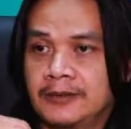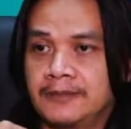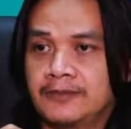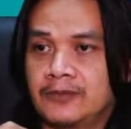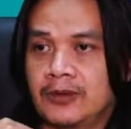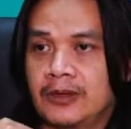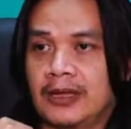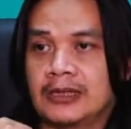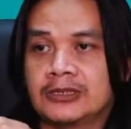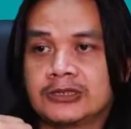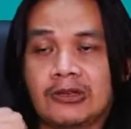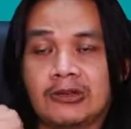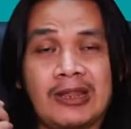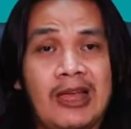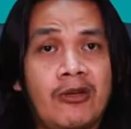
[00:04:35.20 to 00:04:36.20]
okay,
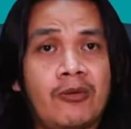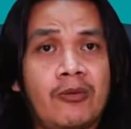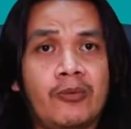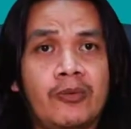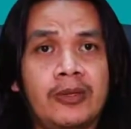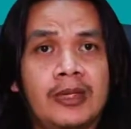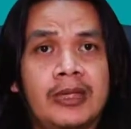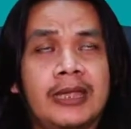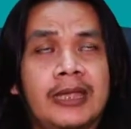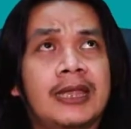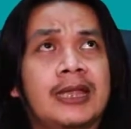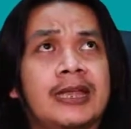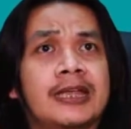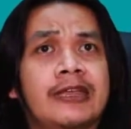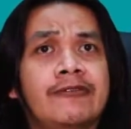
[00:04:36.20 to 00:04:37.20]
so now
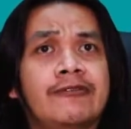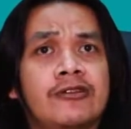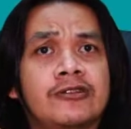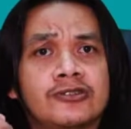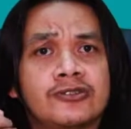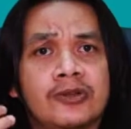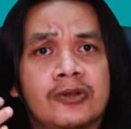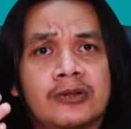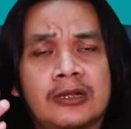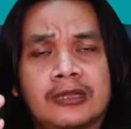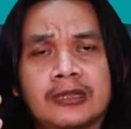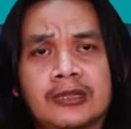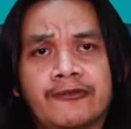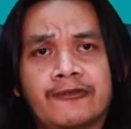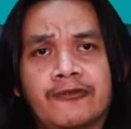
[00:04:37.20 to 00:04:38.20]
we give also
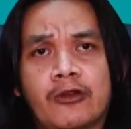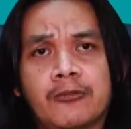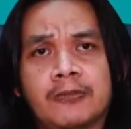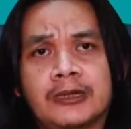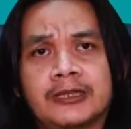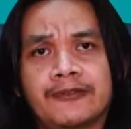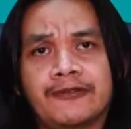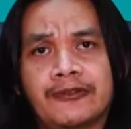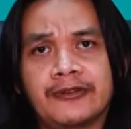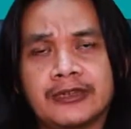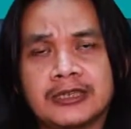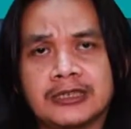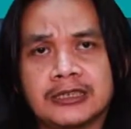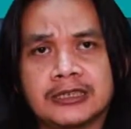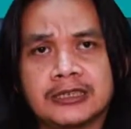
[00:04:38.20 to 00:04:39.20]
the formal
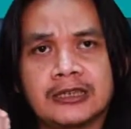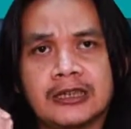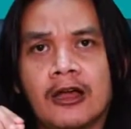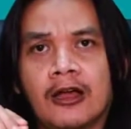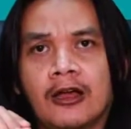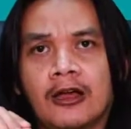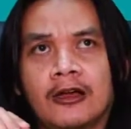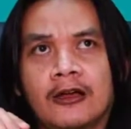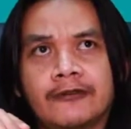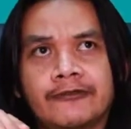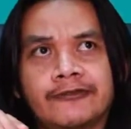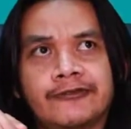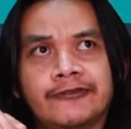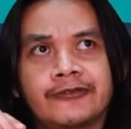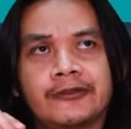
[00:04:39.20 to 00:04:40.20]
definition
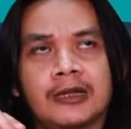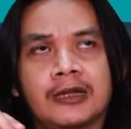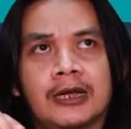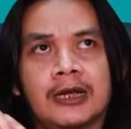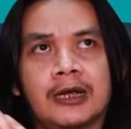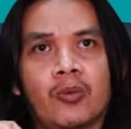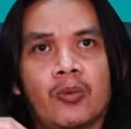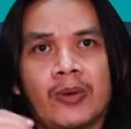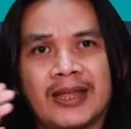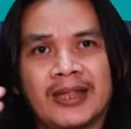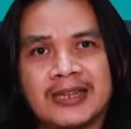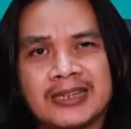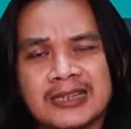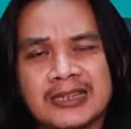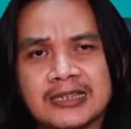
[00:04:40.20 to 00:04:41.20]
of
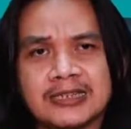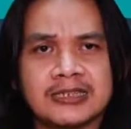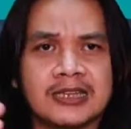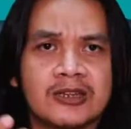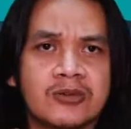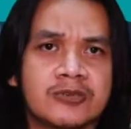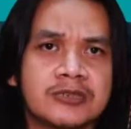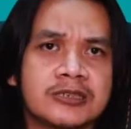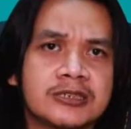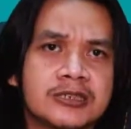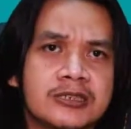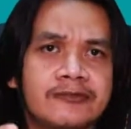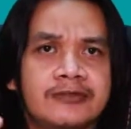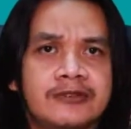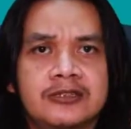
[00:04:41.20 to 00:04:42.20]
when a sequence
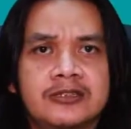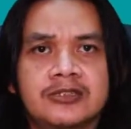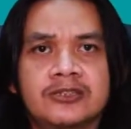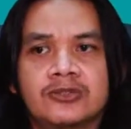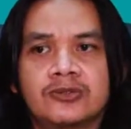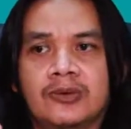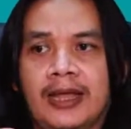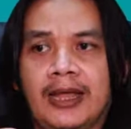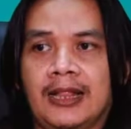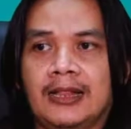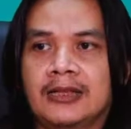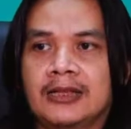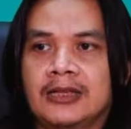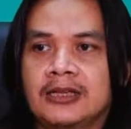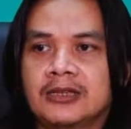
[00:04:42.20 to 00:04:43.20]
converges to L.
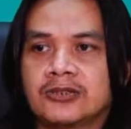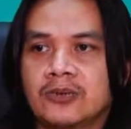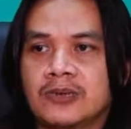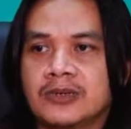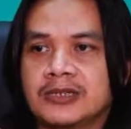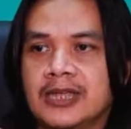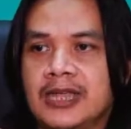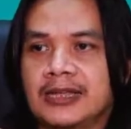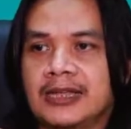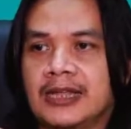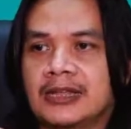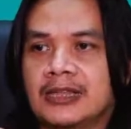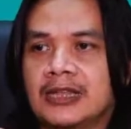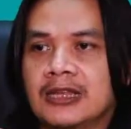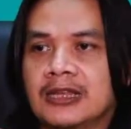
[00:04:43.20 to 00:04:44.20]
So we say
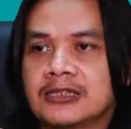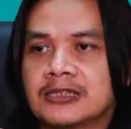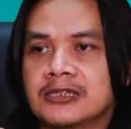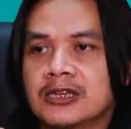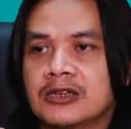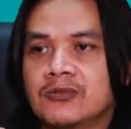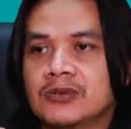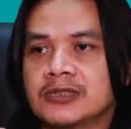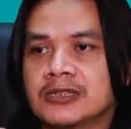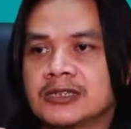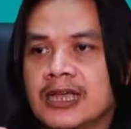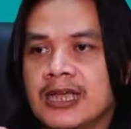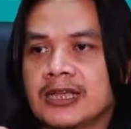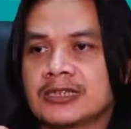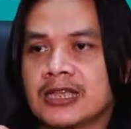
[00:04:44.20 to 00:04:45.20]
that a sequence
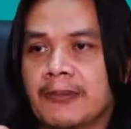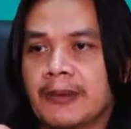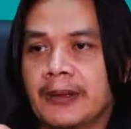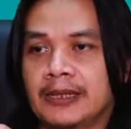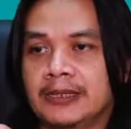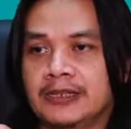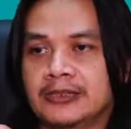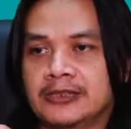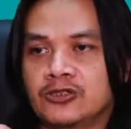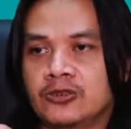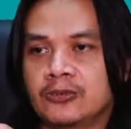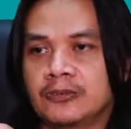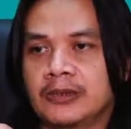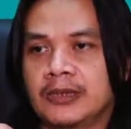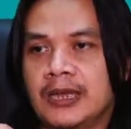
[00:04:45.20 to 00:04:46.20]
a sub n, this
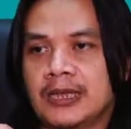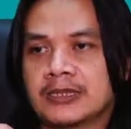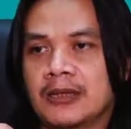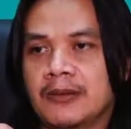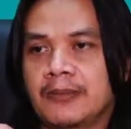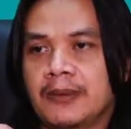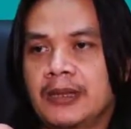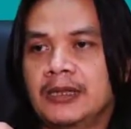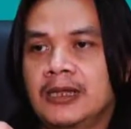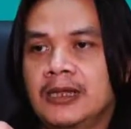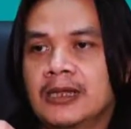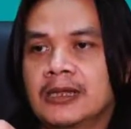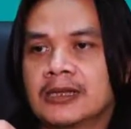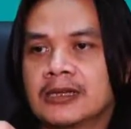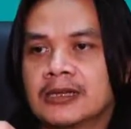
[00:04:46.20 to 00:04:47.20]
should be a sub n,
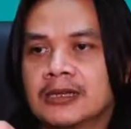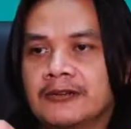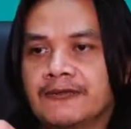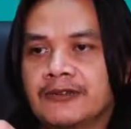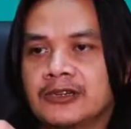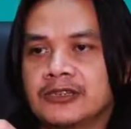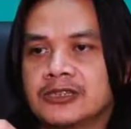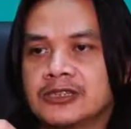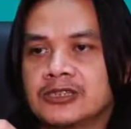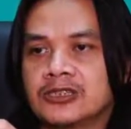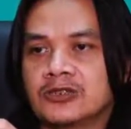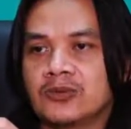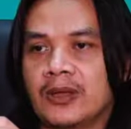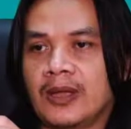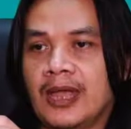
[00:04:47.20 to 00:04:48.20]
converges
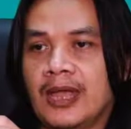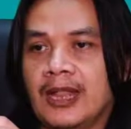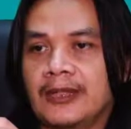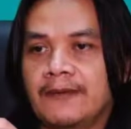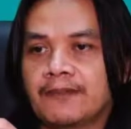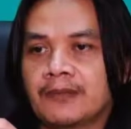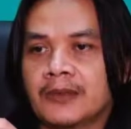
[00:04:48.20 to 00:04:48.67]
to L